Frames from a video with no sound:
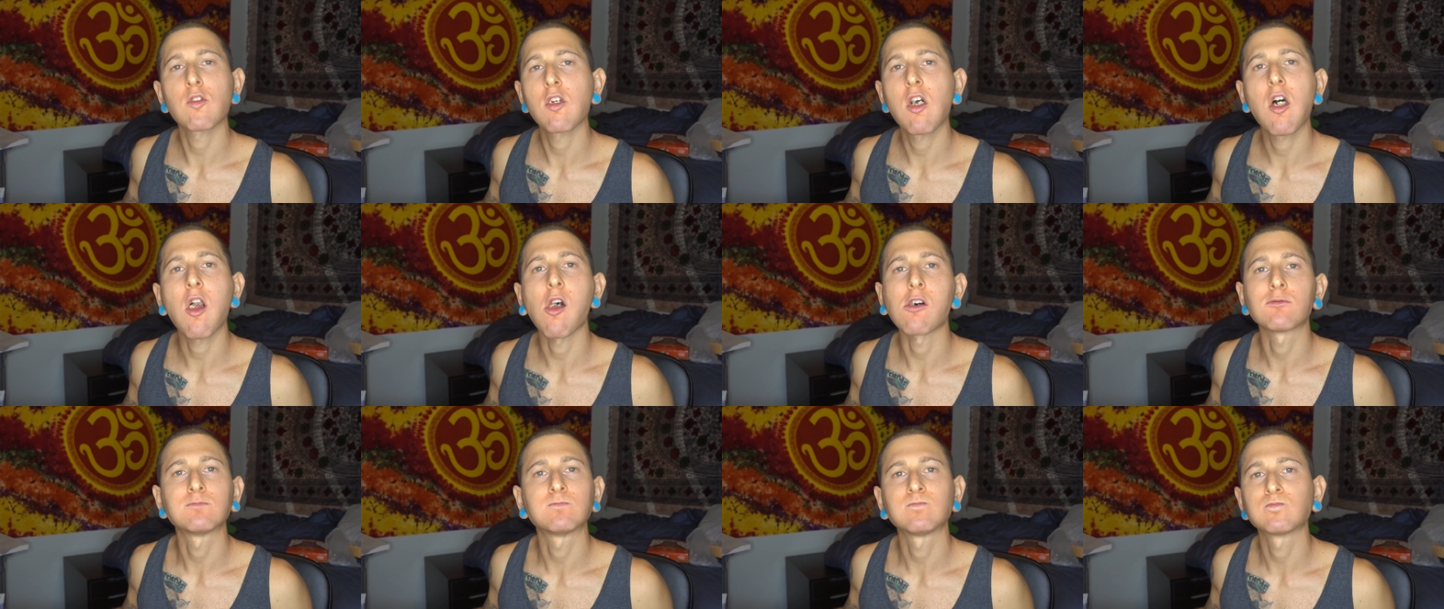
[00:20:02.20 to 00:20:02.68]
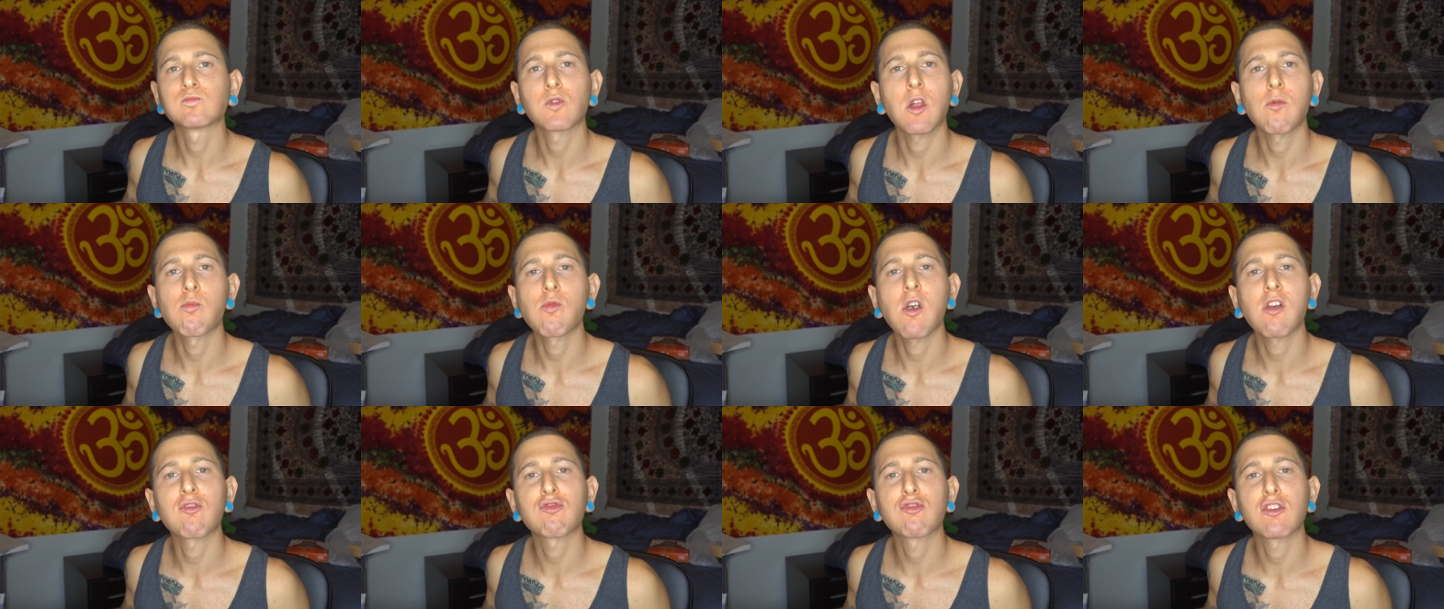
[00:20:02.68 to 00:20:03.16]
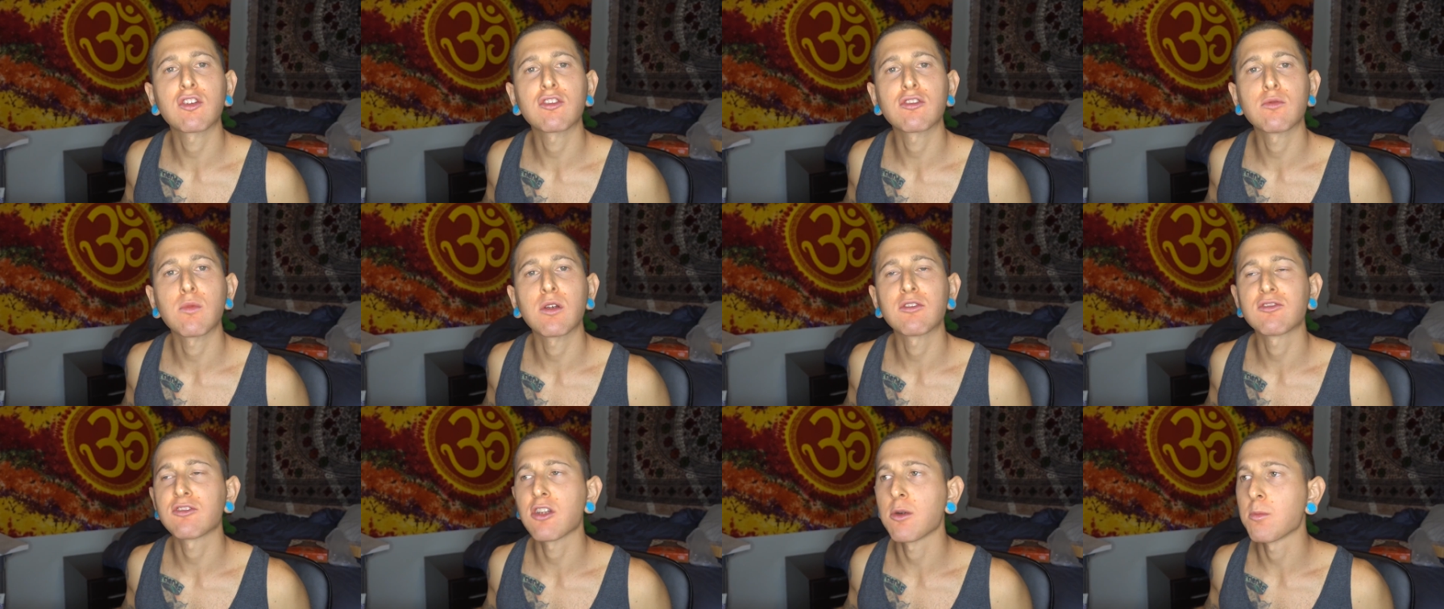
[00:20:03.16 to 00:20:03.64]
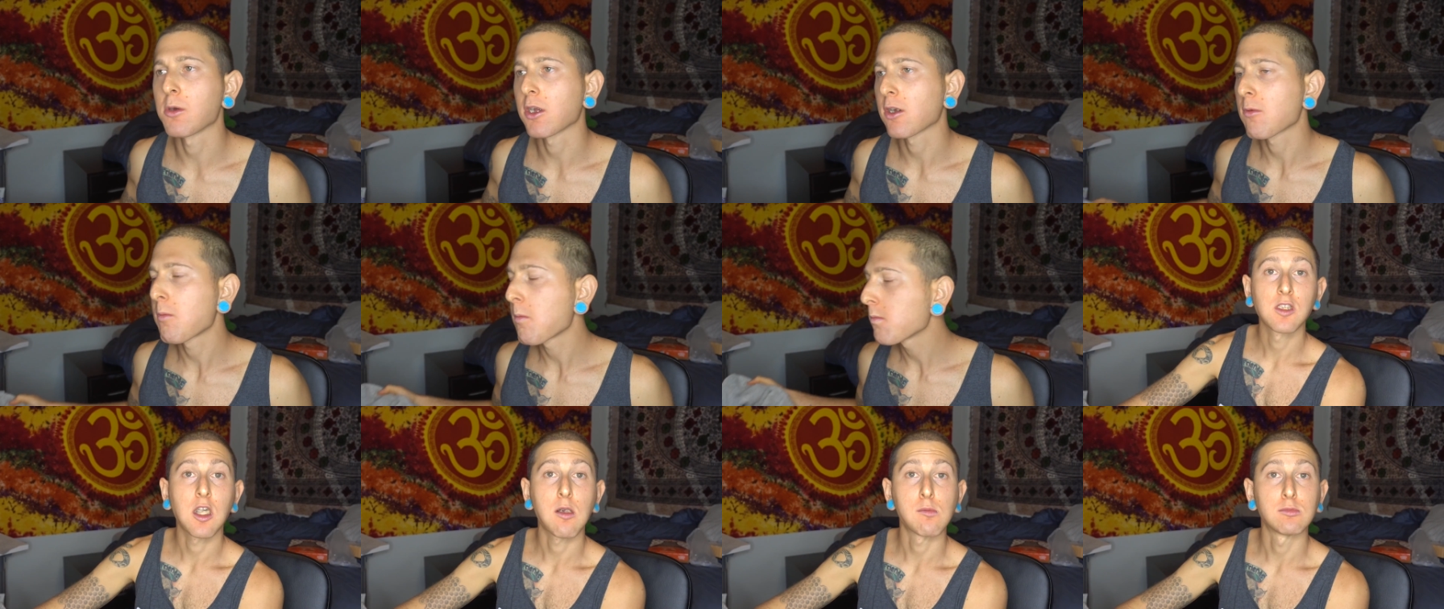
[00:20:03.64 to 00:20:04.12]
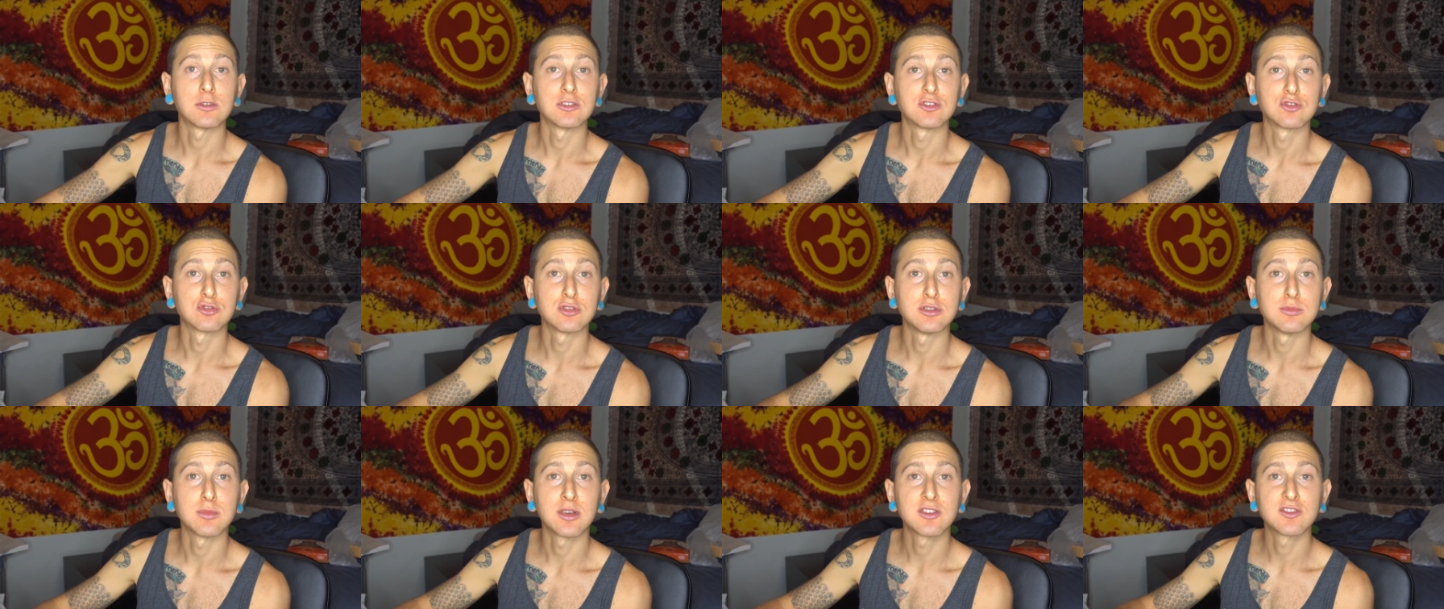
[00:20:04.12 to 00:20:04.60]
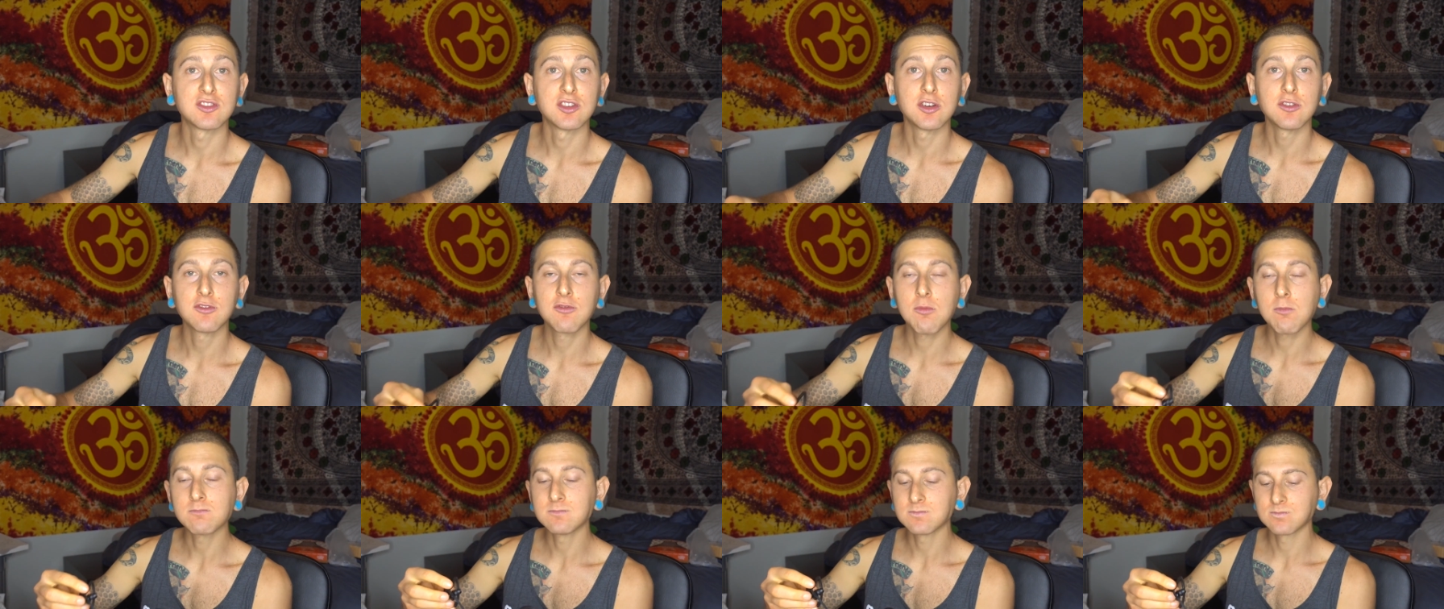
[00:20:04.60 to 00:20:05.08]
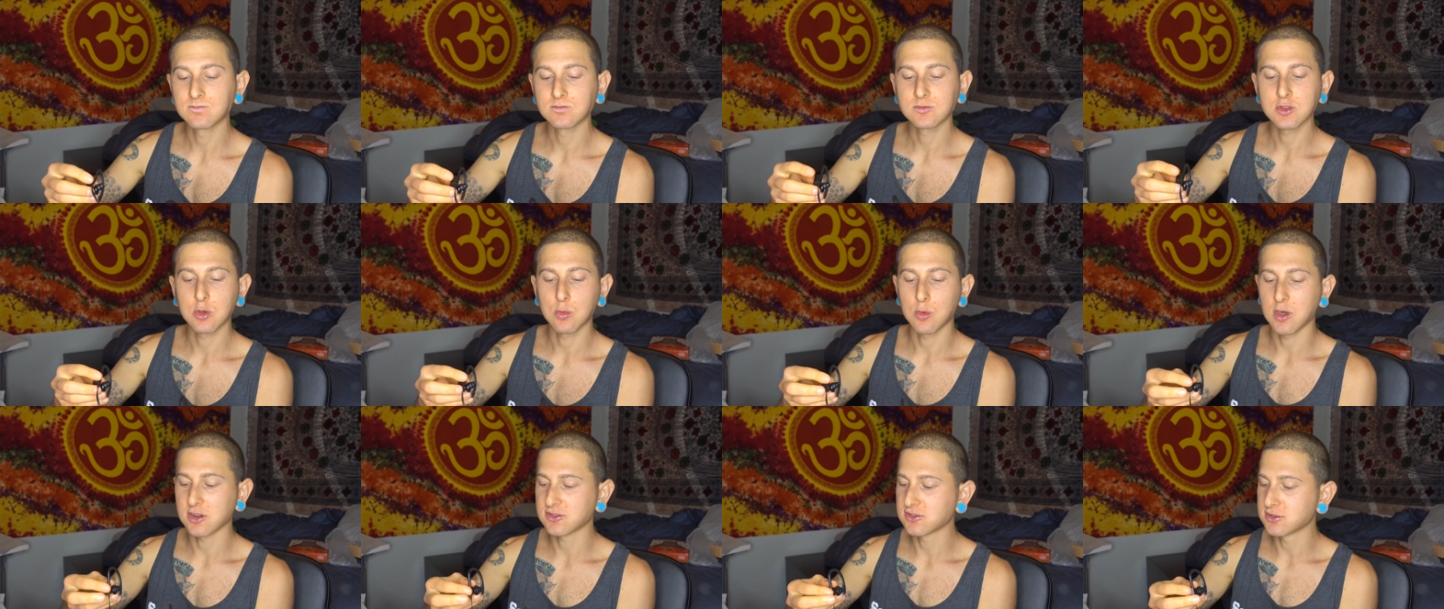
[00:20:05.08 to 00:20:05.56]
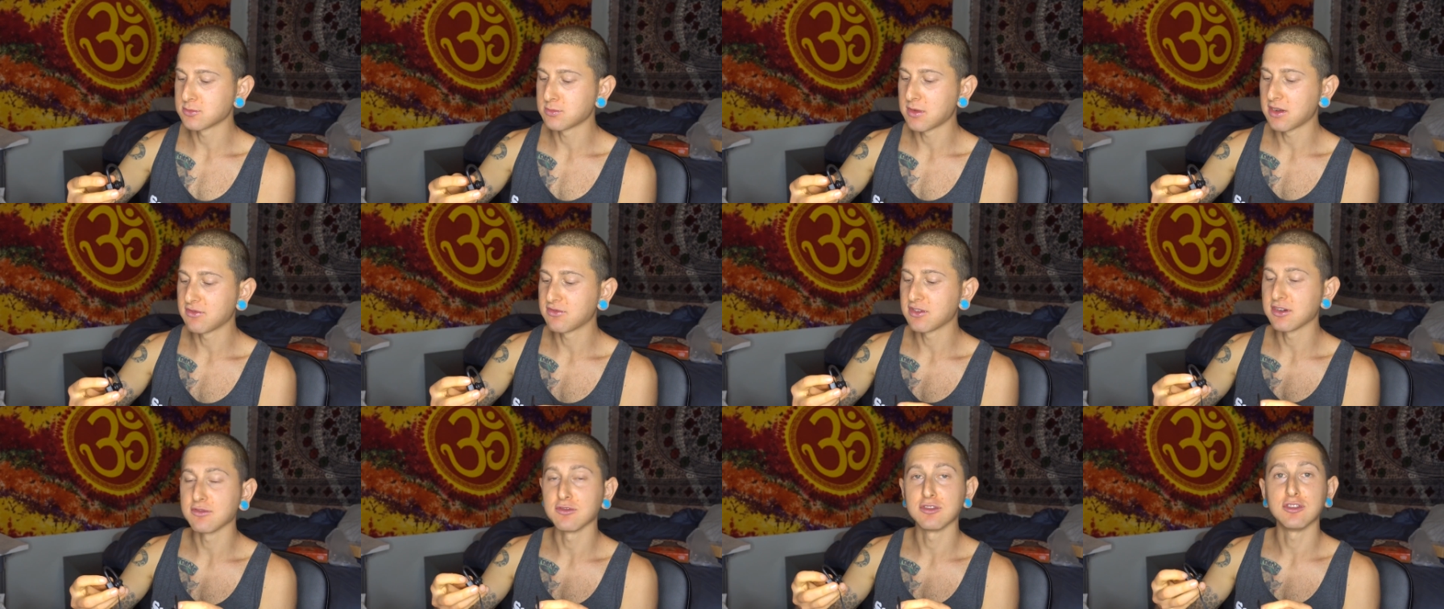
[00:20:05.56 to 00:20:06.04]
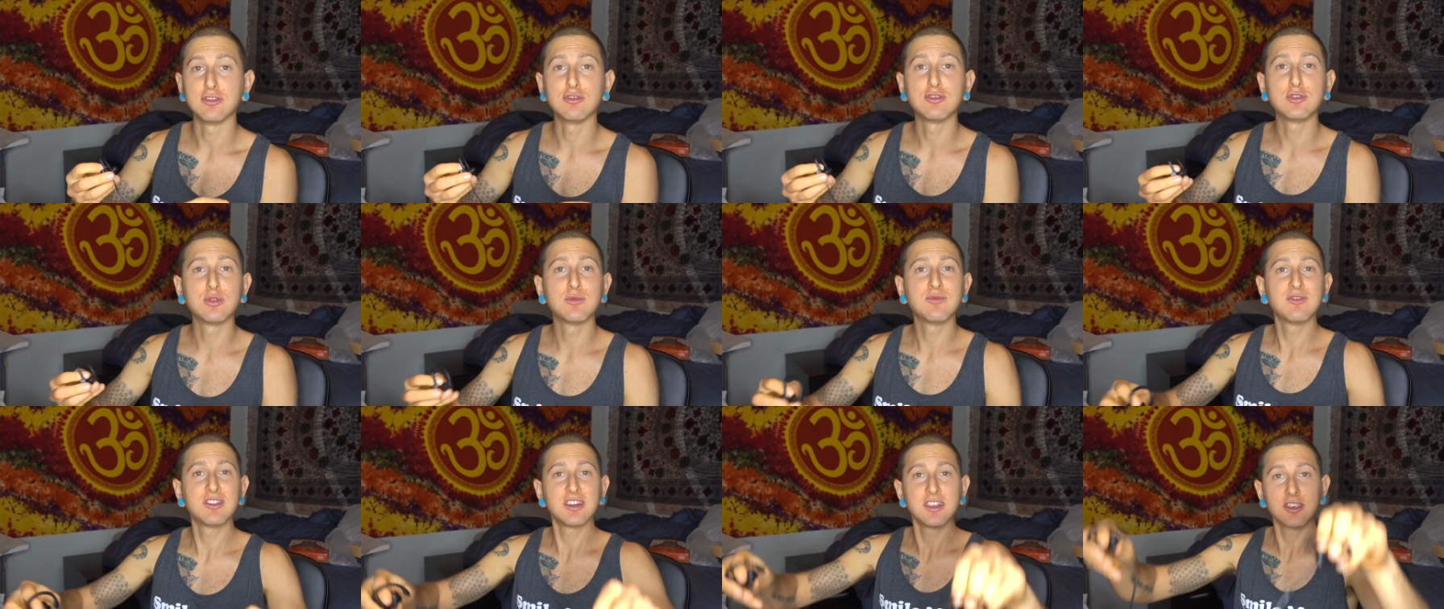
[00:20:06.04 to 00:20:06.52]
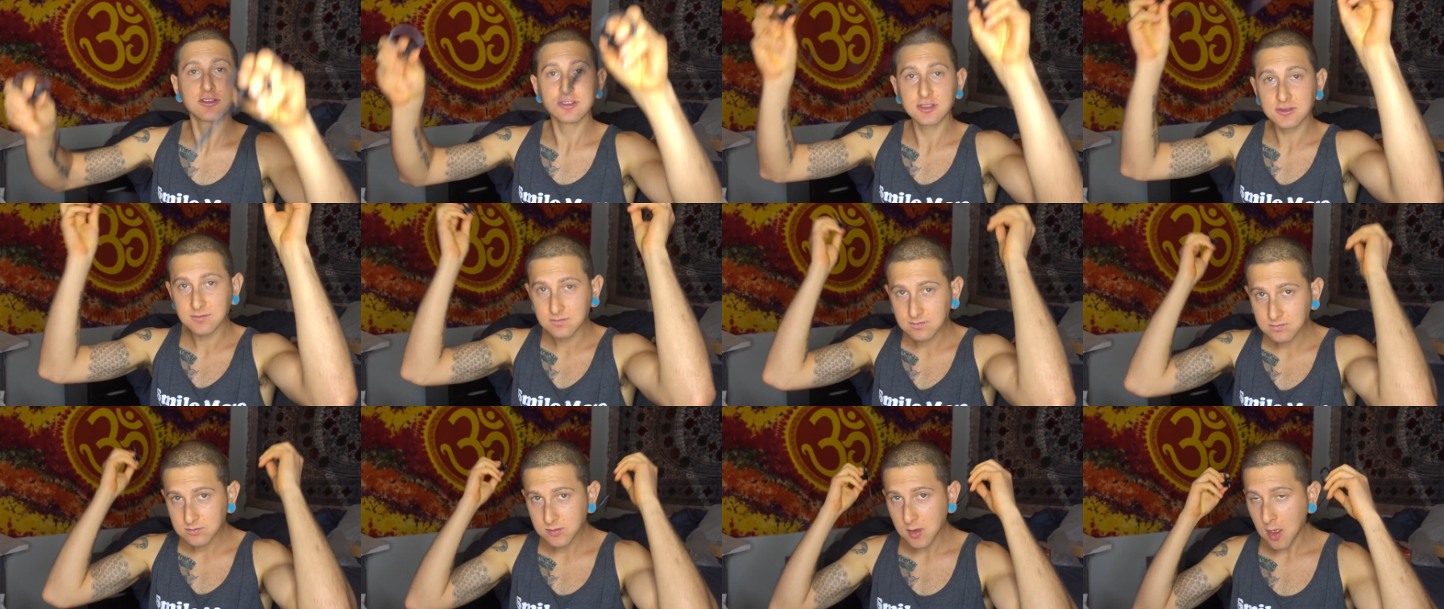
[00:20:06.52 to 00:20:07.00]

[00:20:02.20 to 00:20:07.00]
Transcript: Oh, I'm not sick to my stomach. I'm gonna treat myself, watch some of my favorite YouTube videos.